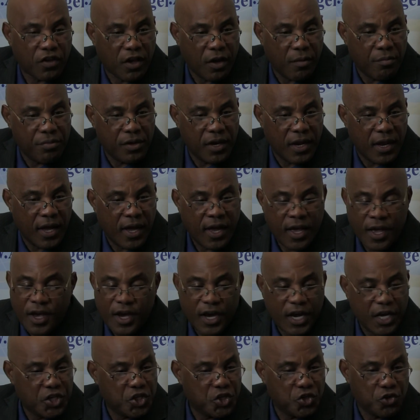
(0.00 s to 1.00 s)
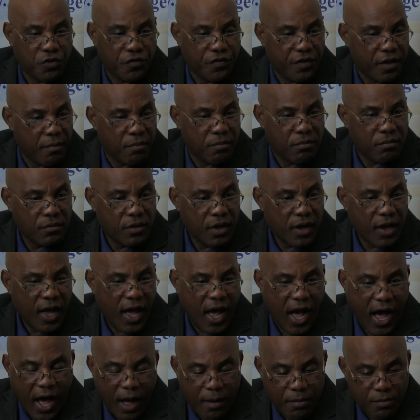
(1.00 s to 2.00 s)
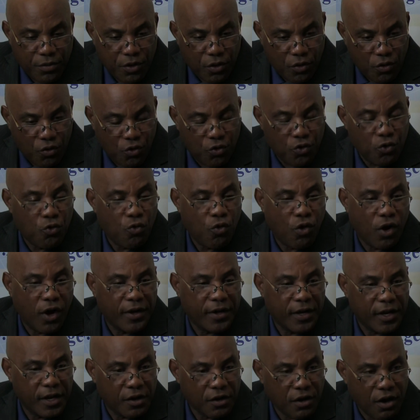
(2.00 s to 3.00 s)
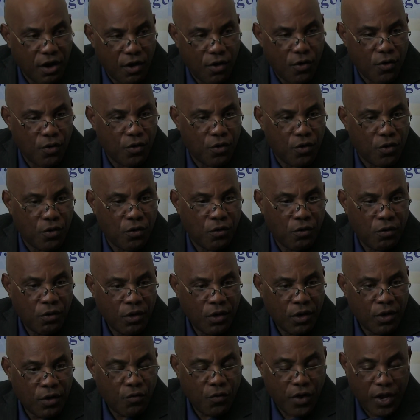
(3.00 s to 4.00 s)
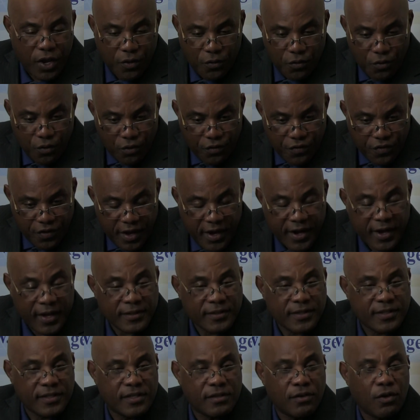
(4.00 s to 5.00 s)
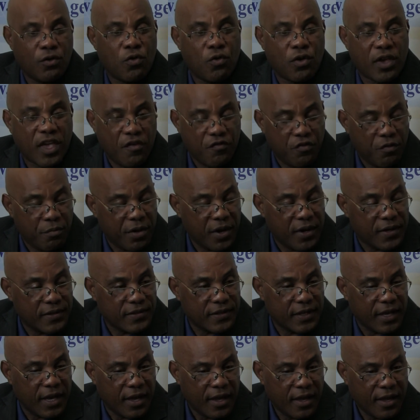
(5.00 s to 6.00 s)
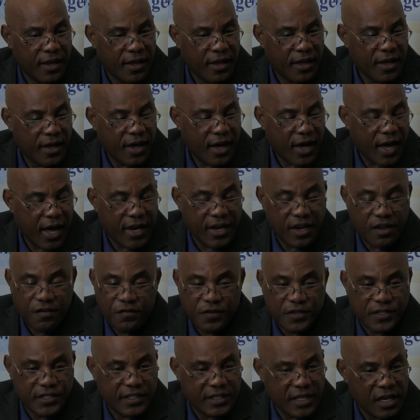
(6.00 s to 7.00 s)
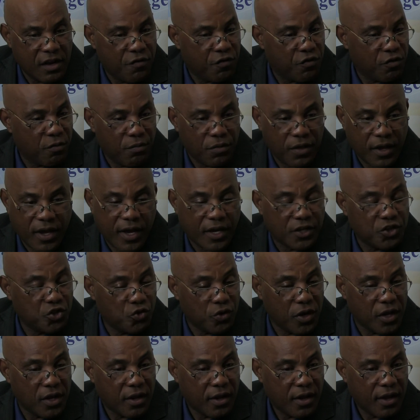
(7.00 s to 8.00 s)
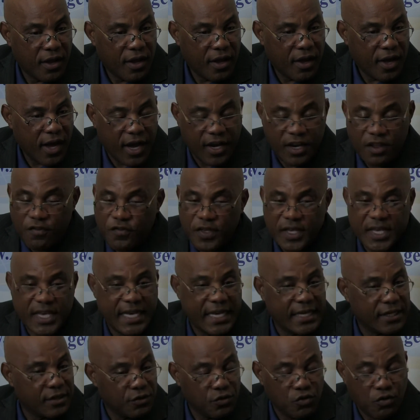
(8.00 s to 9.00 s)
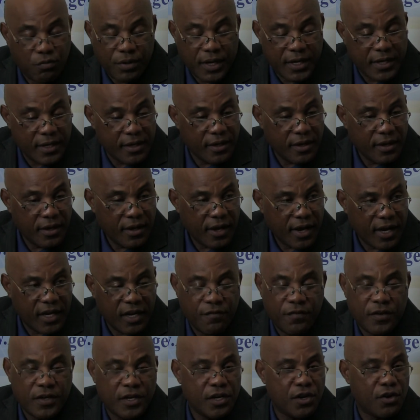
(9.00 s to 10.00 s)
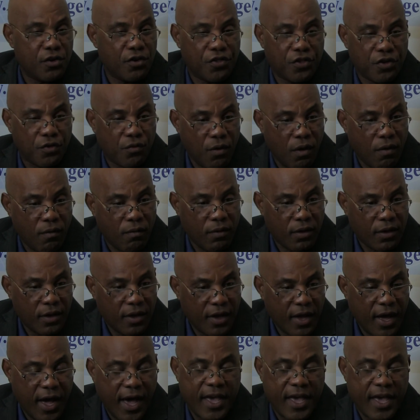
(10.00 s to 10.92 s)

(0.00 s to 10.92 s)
Kabila. I told them I'm the only one in Congo. When I go there, I look everybody say, I never steal from the country. I never killed nobody. I never did nothing wrong.